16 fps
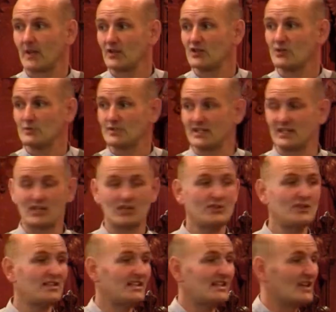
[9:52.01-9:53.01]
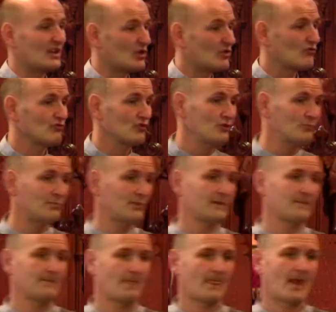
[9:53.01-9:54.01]
She was included in a
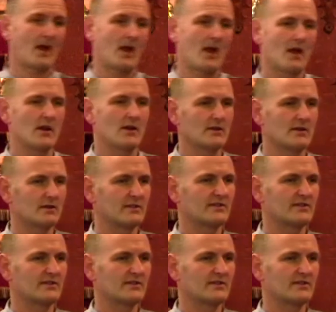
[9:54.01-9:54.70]
group. Uh,